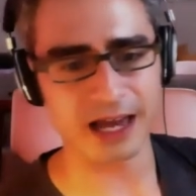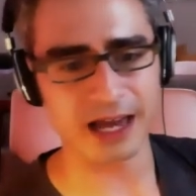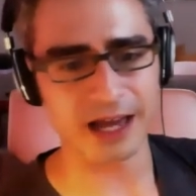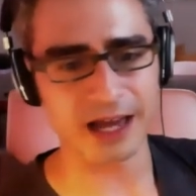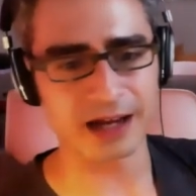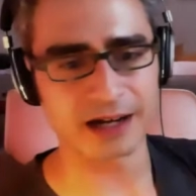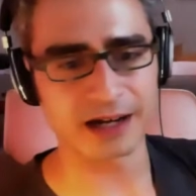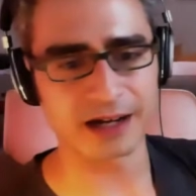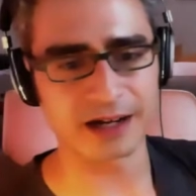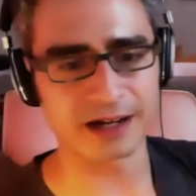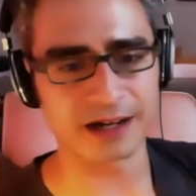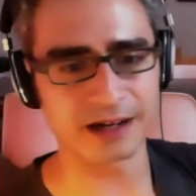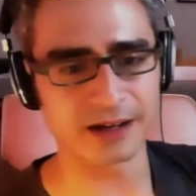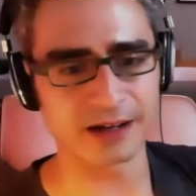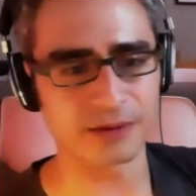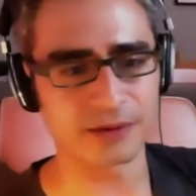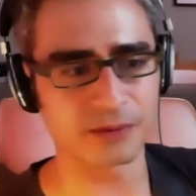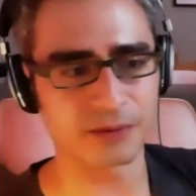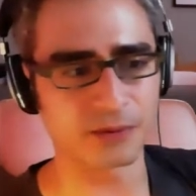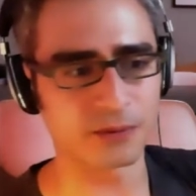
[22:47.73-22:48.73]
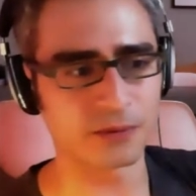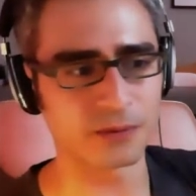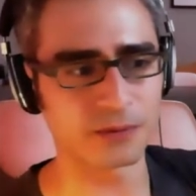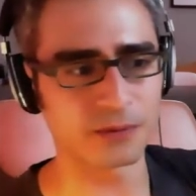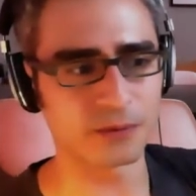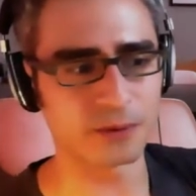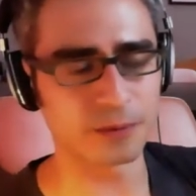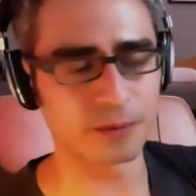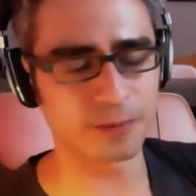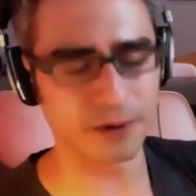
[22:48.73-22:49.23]
and
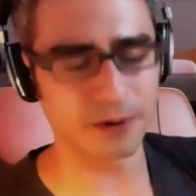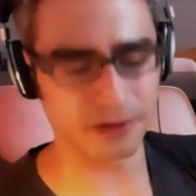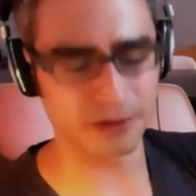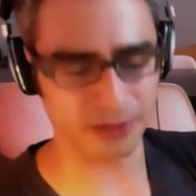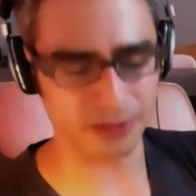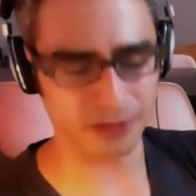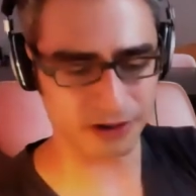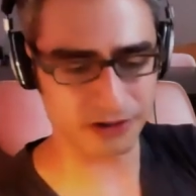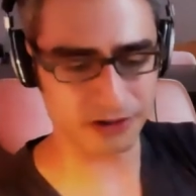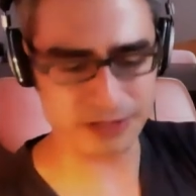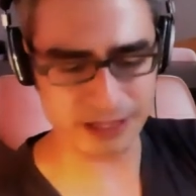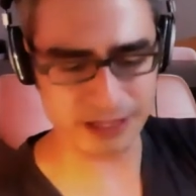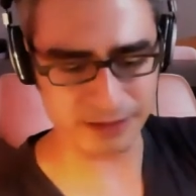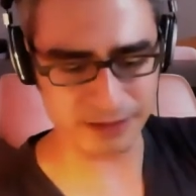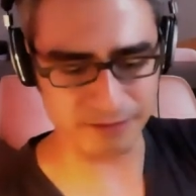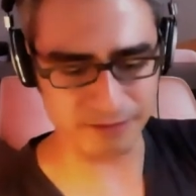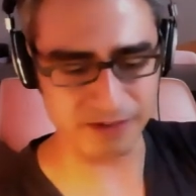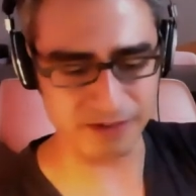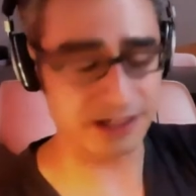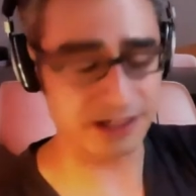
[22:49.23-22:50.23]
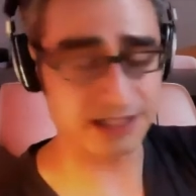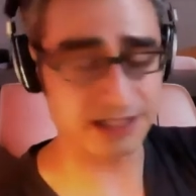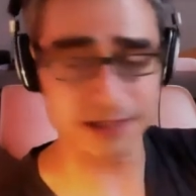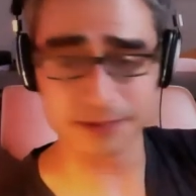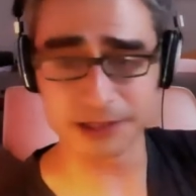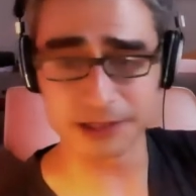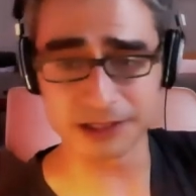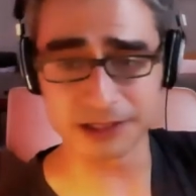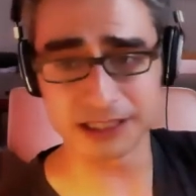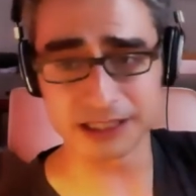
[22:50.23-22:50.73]
we both are using very
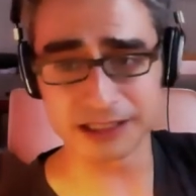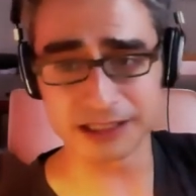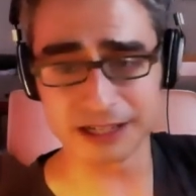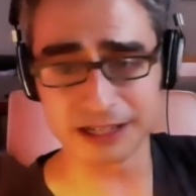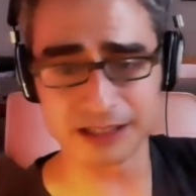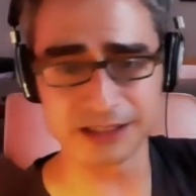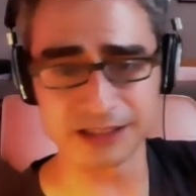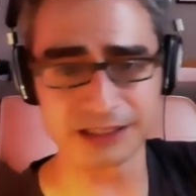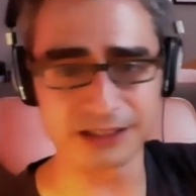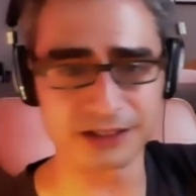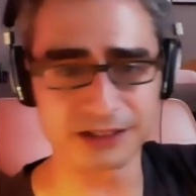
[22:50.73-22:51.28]
similar technology.